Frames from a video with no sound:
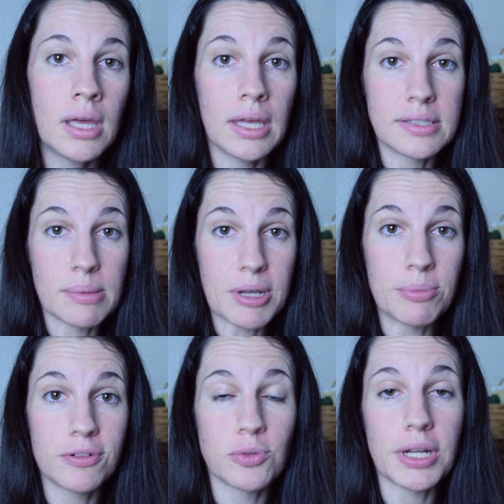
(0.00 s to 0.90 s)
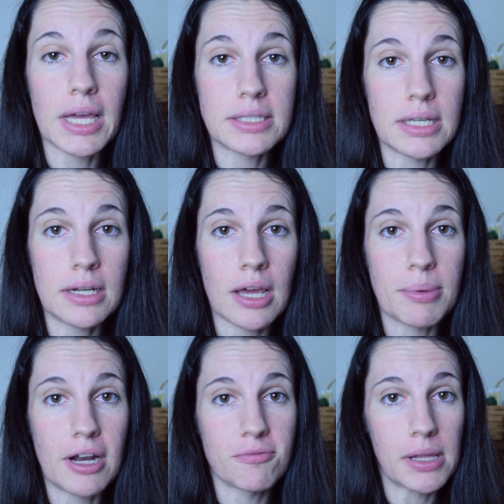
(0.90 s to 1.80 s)
In September of 2018, I
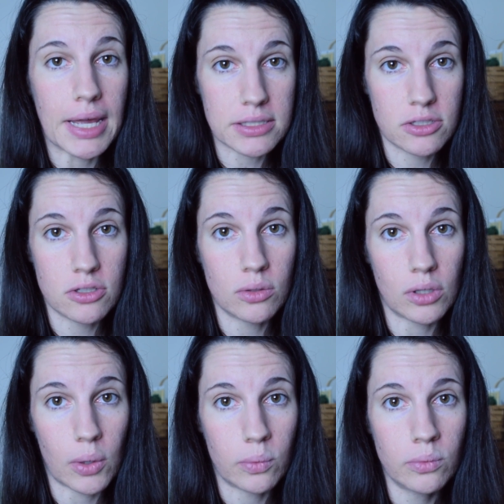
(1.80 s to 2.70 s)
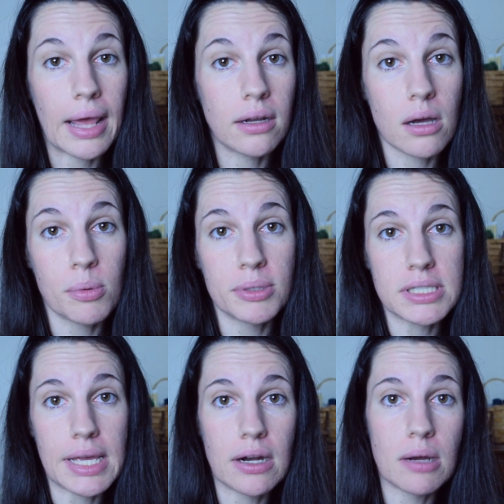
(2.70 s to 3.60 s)
paid off my last student loan, and a couple
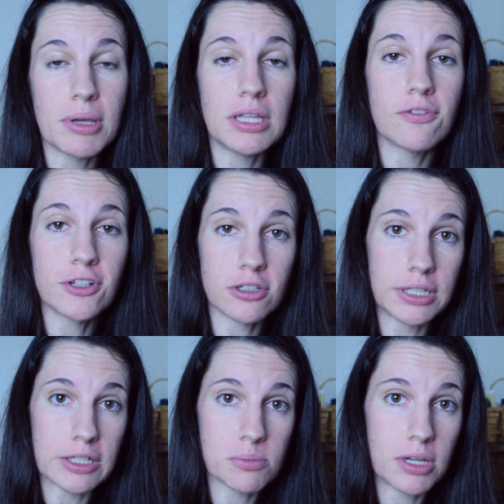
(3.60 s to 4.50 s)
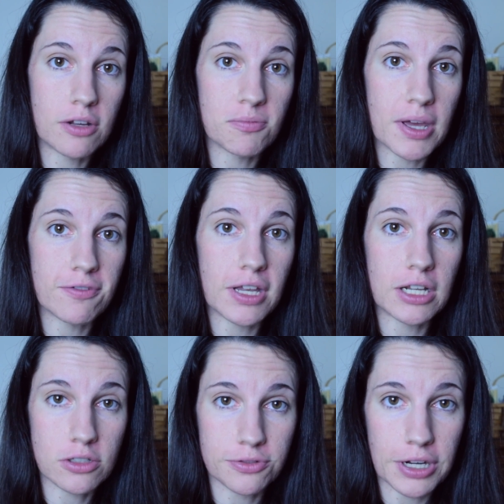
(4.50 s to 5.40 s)
months later I made the official announcement of my
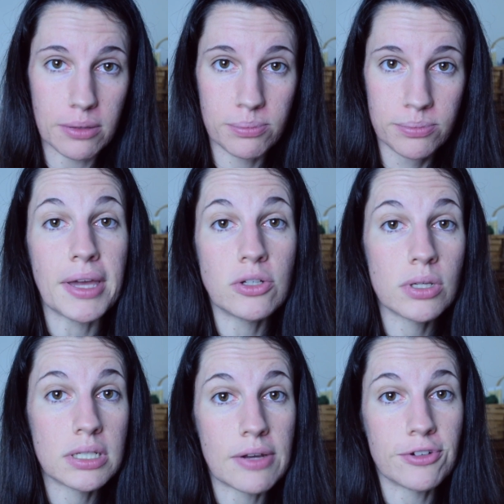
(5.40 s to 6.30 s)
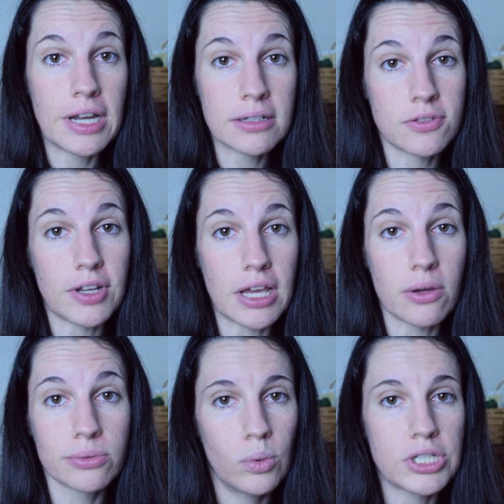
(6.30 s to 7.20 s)
financial freedom by doing a debt-free dance
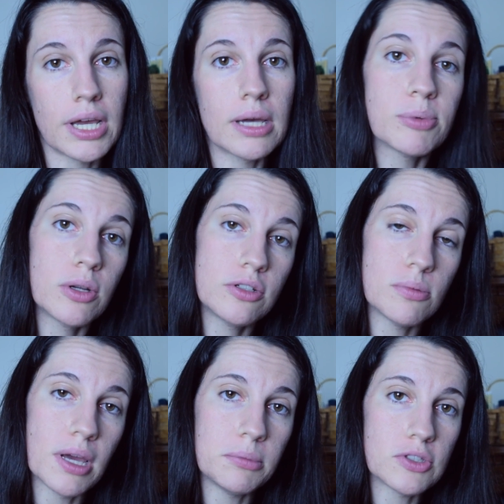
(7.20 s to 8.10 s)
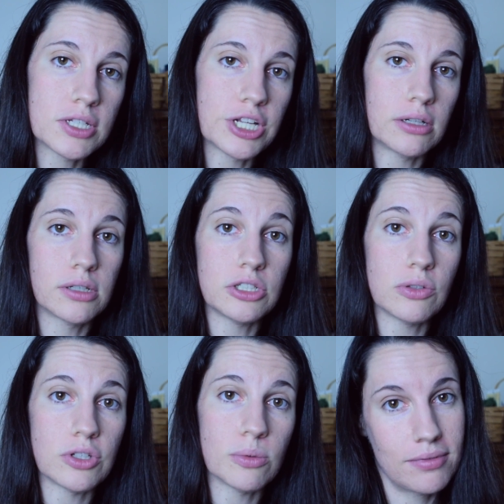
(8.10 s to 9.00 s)
video, which I uploaded to my music channel on
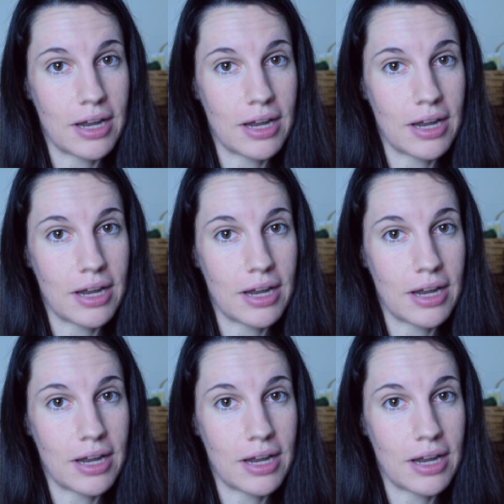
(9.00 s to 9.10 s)
YouTube.